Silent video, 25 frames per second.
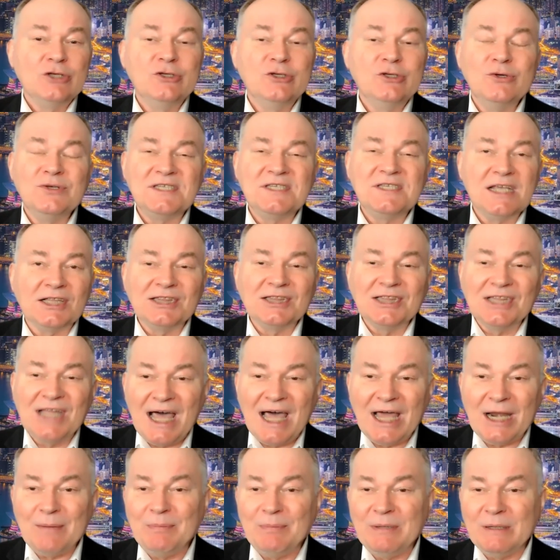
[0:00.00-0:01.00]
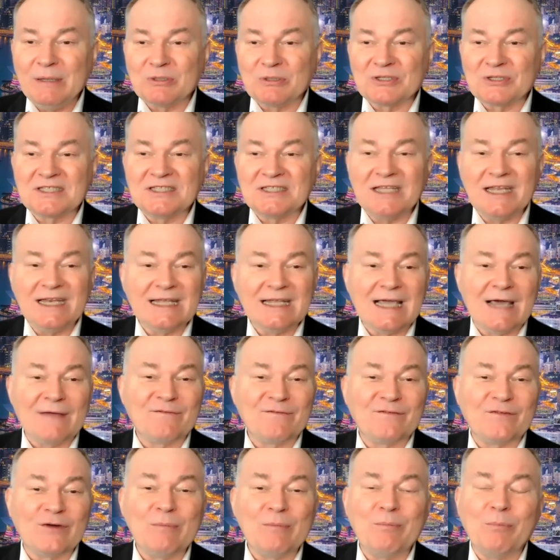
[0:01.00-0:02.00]
Do you see a lot of people sitting on
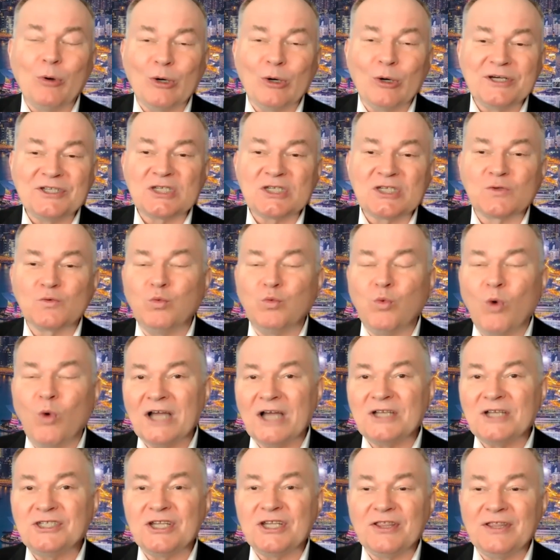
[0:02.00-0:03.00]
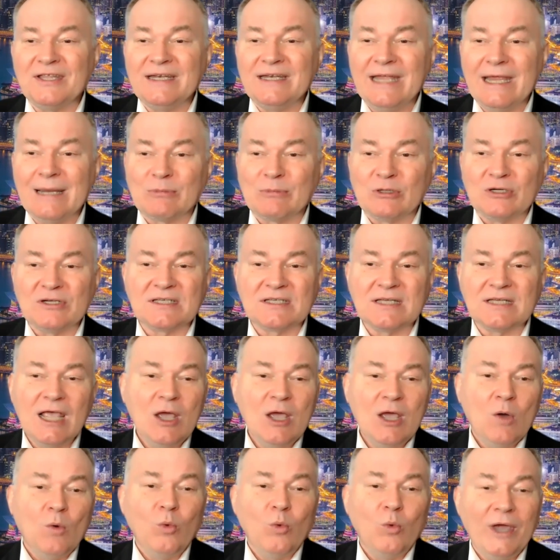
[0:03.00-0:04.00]
front porches watching the neighbors,
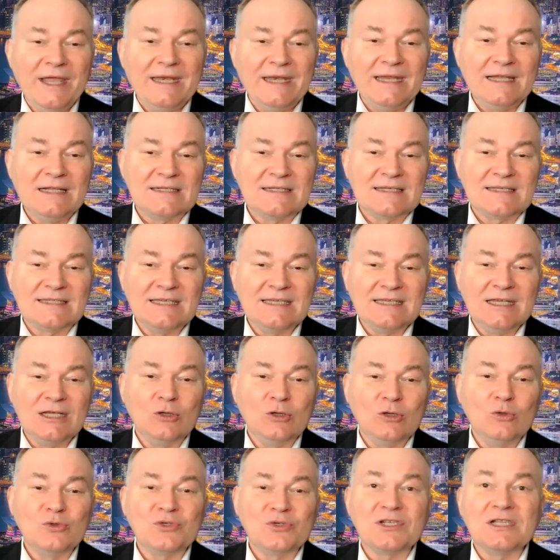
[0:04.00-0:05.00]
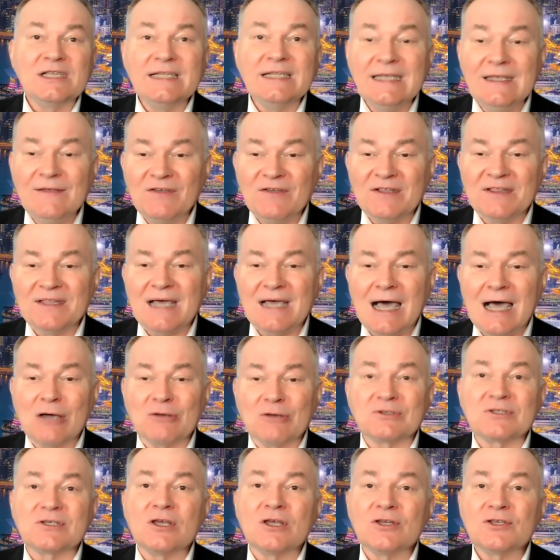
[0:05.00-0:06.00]
waiting to see who's leaving the
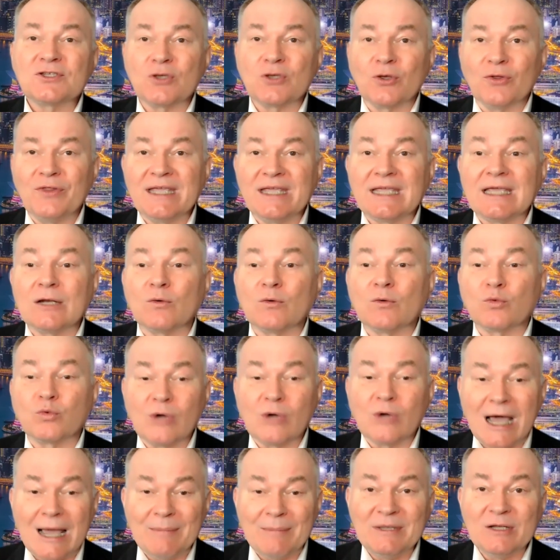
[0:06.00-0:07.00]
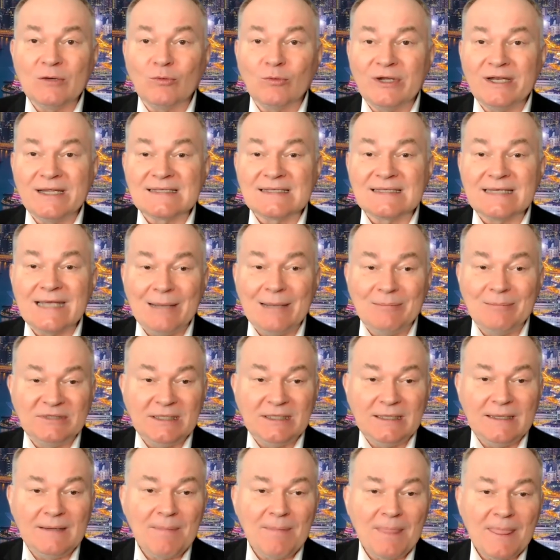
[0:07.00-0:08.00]
house so they can rob it when it's
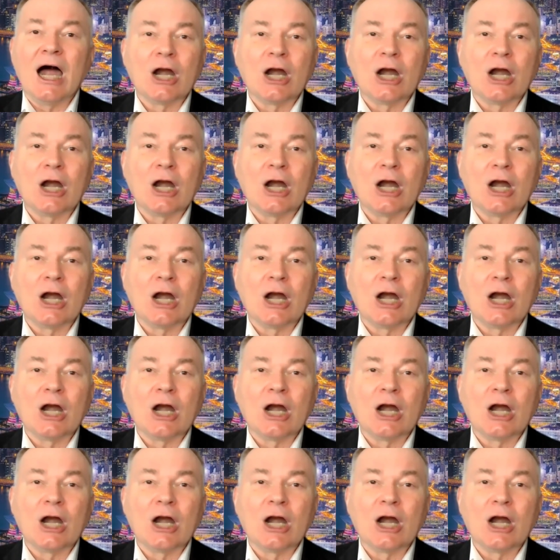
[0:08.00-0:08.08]
empty?